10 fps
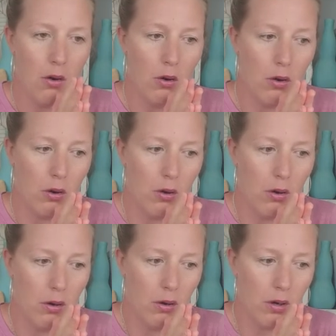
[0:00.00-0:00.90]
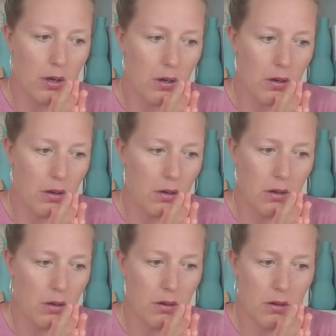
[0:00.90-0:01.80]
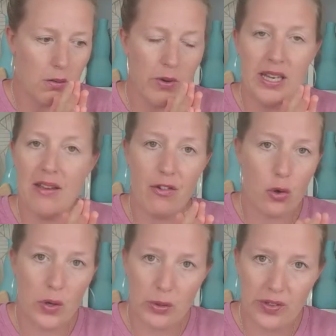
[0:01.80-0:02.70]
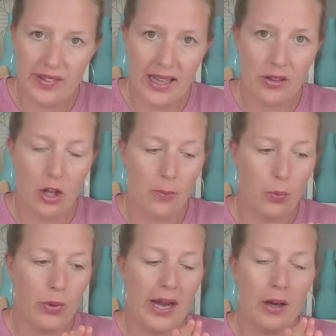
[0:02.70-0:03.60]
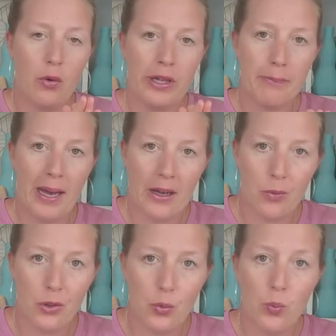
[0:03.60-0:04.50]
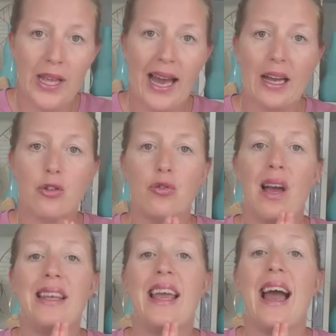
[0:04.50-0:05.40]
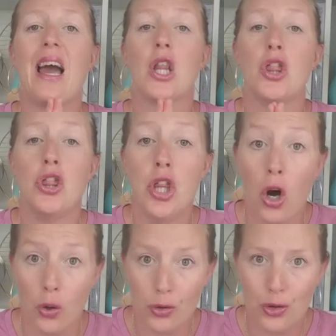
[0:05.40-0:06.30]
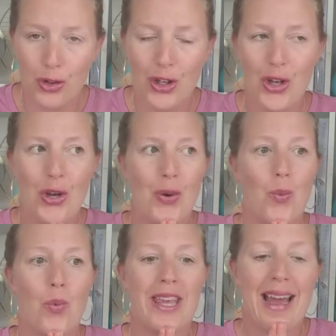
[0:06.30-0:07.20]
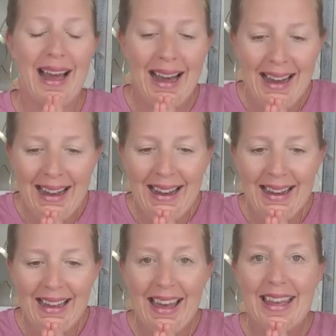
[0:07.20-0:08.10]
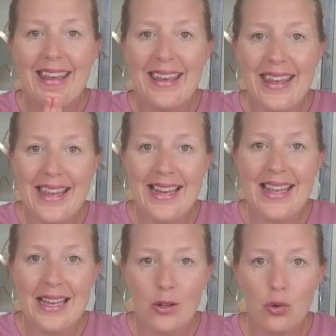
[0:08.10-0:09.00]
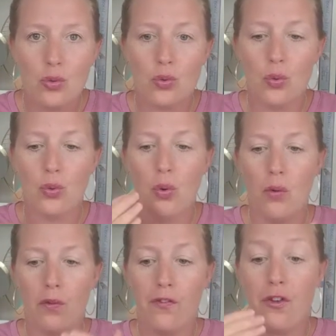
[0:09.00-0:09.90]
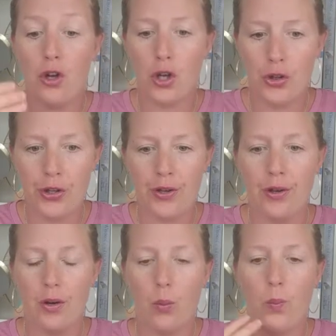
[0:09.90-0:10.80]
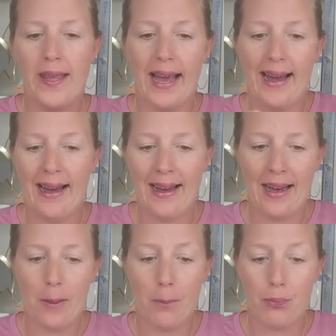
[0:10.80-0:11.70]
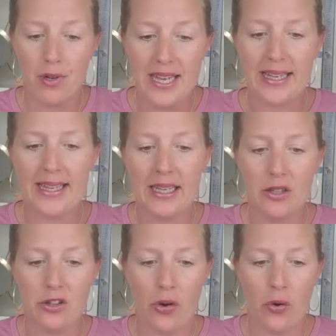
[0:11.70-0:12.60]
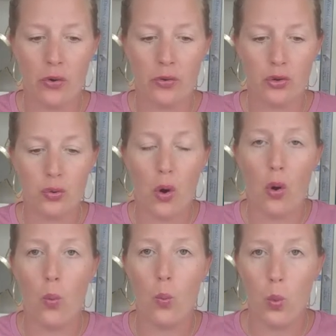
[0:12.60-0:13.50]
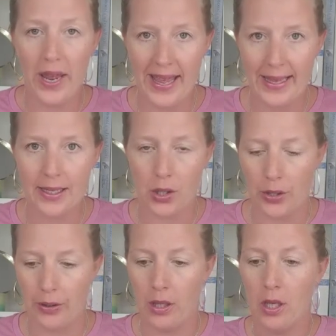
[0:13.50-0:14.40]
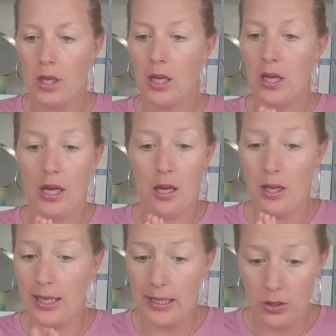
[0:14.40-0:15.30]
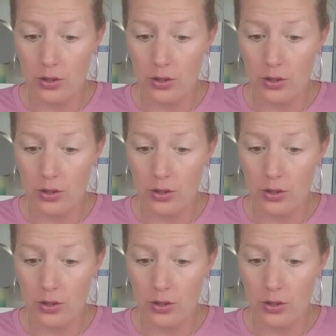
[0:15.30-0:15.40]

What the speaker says: or we're never going to stand up, we are going backward, we actually are not. We are healing to go further. We are breaking down to awaken in